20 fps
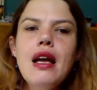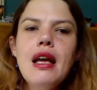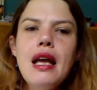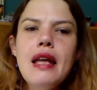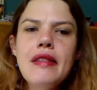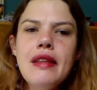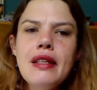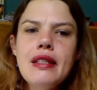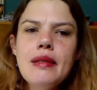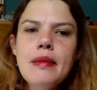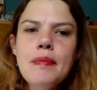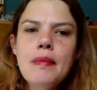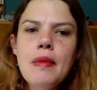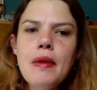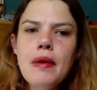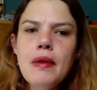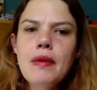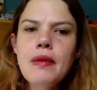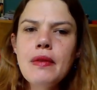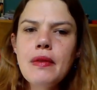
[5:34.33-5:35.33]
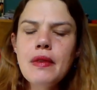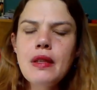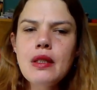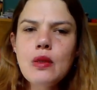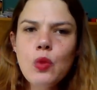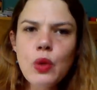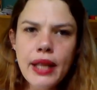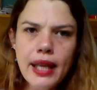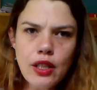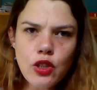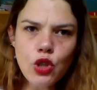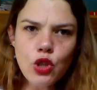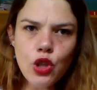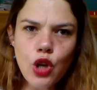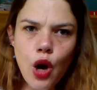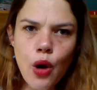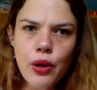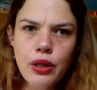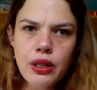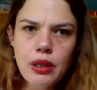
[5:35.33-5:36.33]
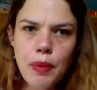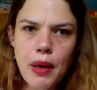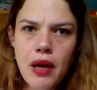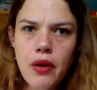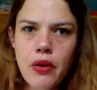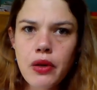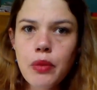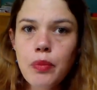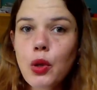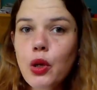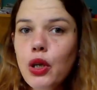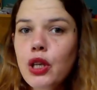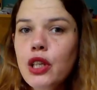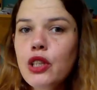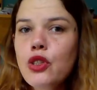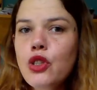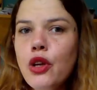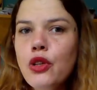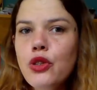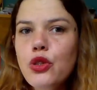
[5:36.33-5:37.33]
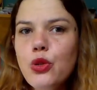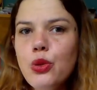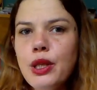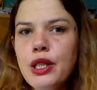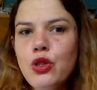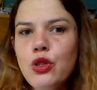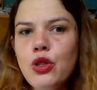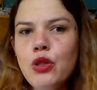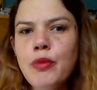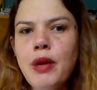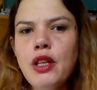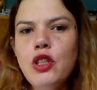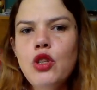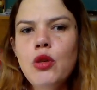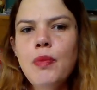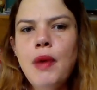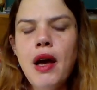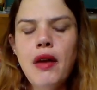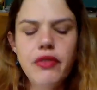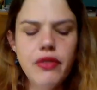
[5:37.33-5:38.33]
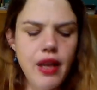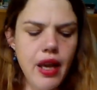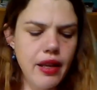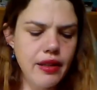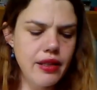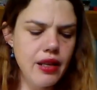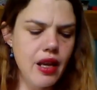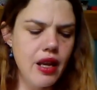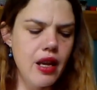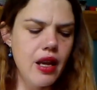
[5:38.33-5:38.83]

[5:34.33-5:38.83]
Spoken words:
this will get you going, the parent booklet. Don't stress too much about that.